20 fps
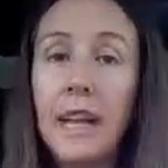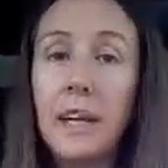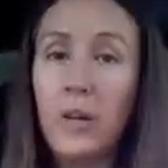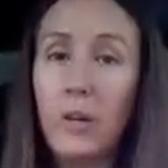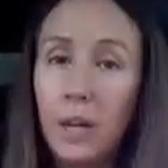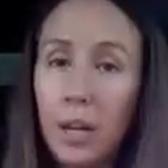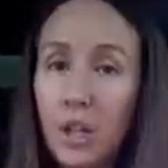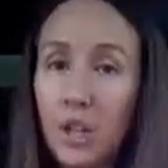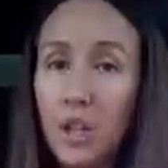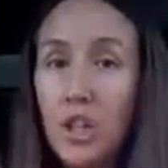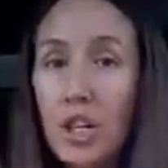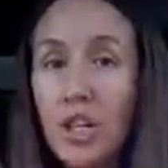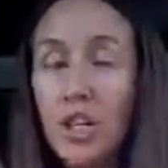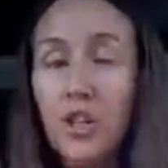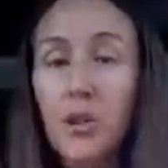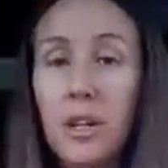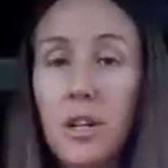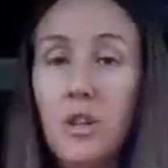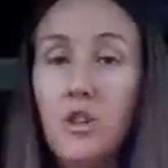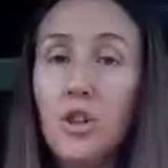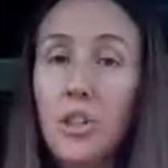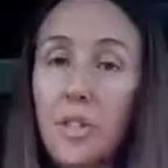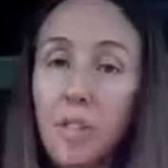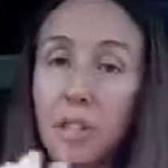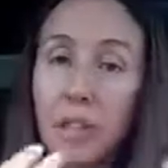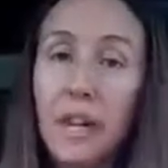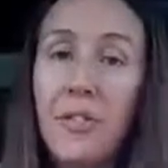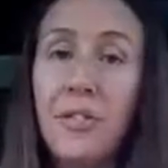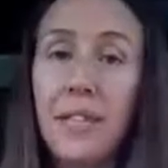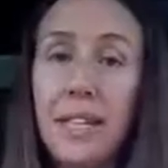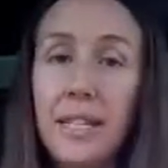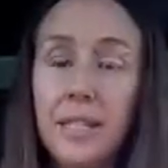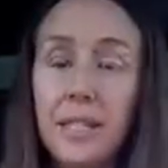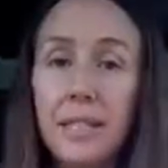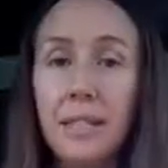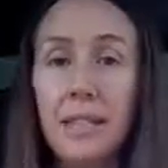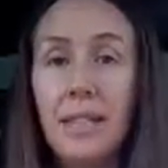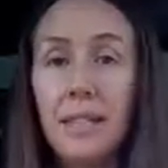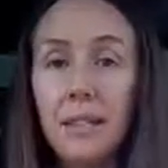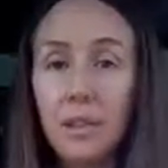and you got to change your energy to let
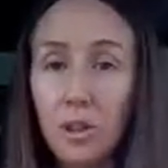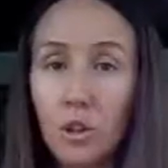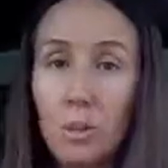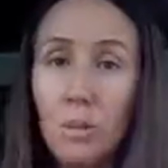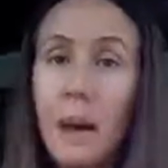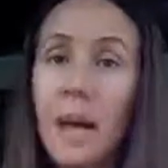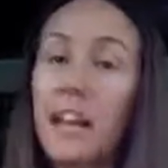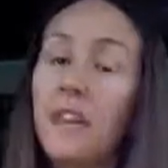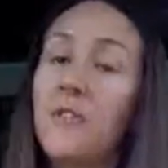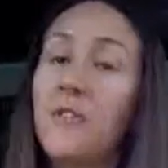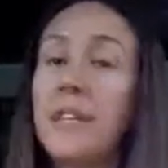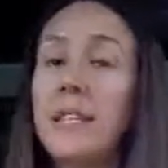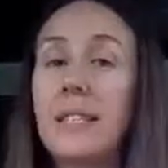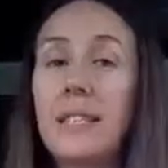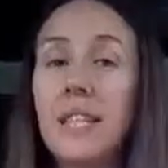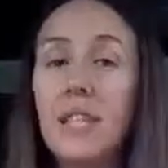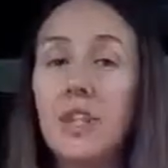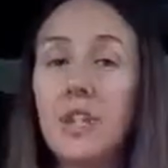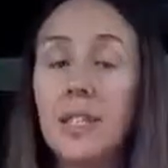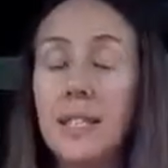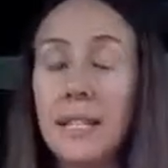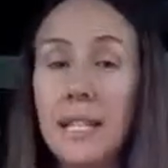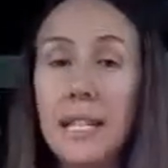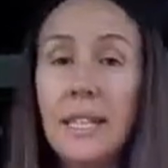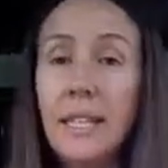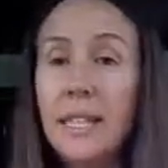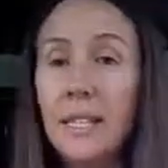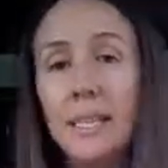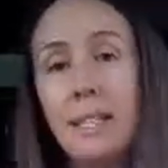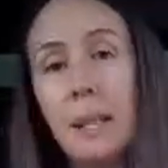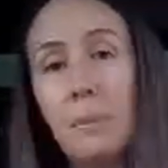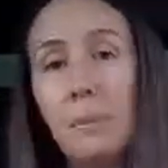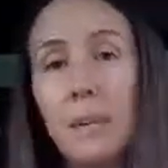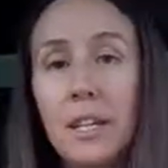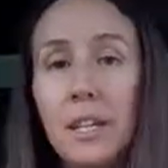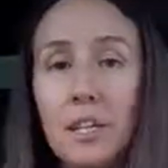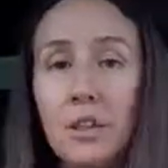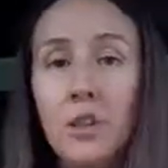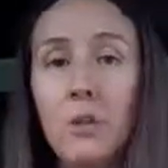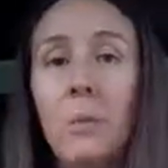these little manifestations in, these
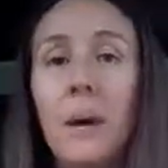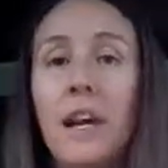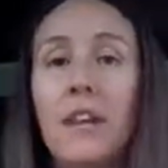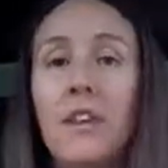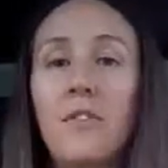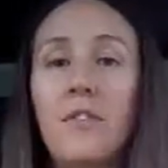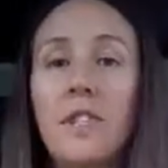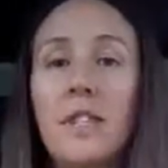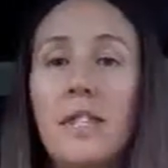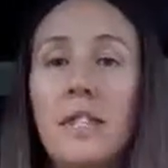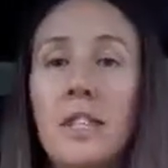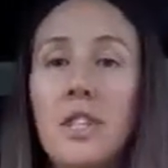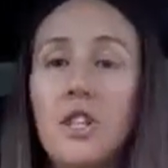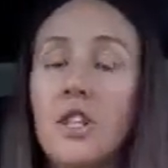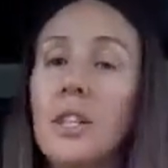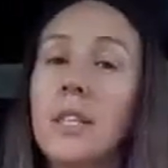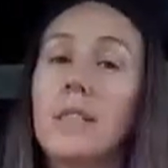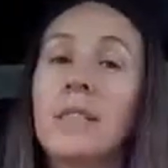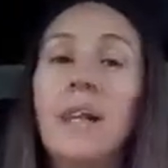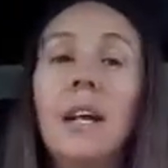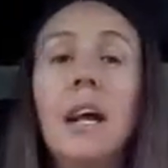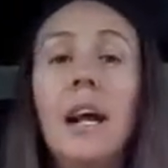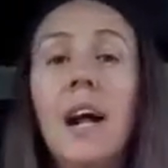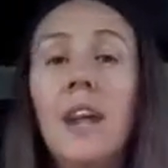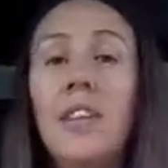stepping stone manifestations,